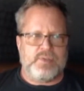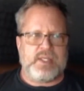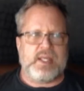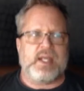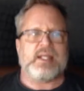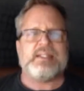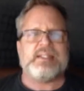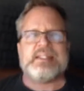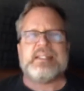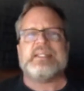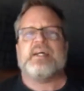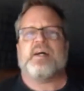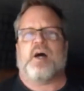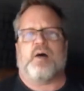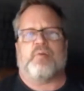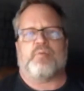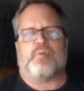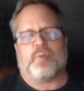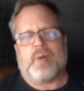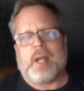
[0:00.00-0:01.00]
The idea
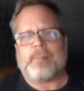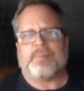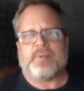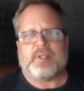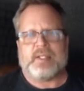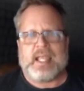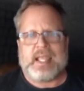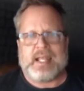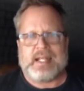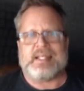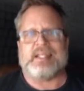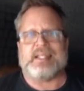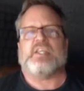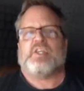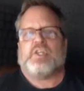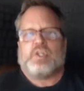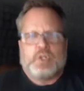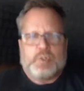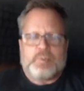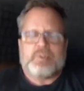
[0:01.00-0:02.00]
of
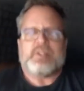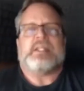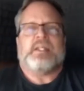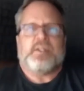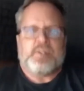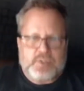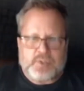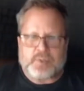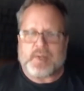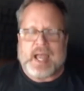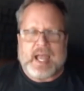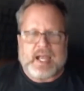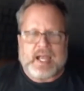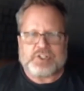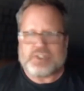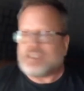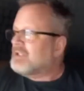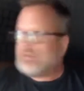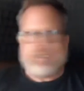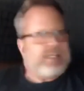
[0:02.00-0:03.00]
replicating human
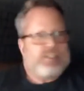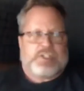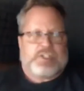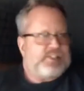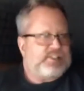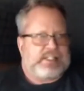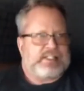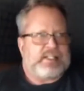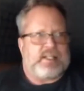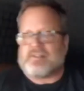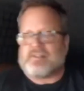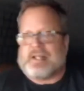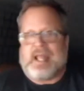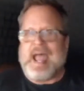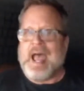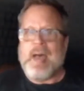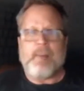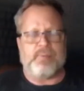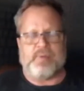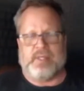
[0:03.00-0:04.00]
interaction, it doesn't
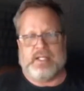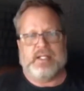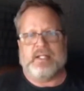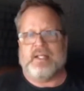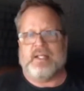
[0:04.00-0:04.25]
happen.